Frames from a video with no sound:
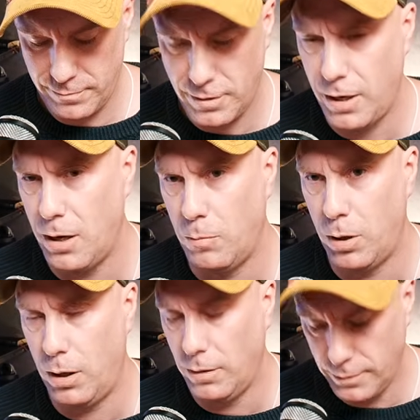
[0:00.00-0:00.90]
A
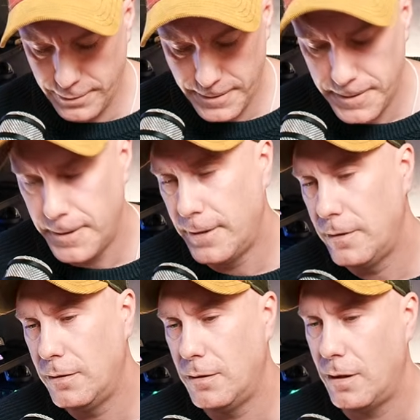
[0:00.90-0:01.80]
number.
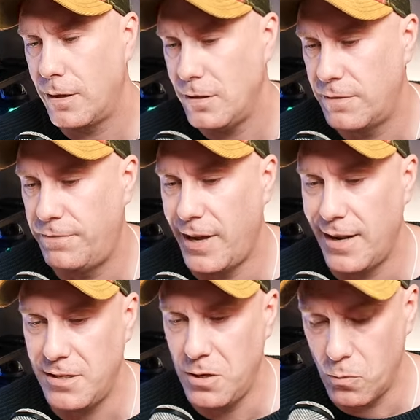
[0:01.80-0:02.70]
All these
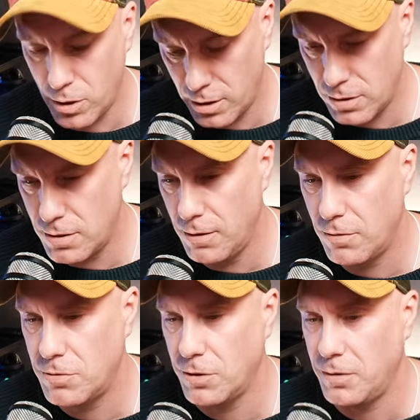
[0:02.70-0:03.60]
fancy words,
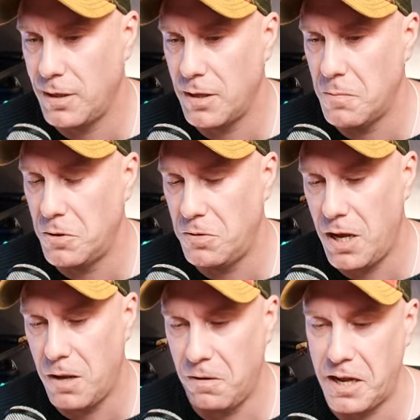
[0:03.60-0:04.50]
throwing them
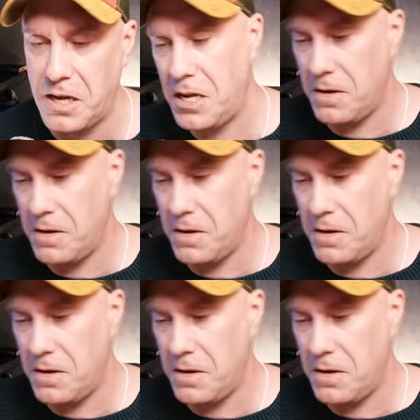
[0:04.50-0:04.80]
around like.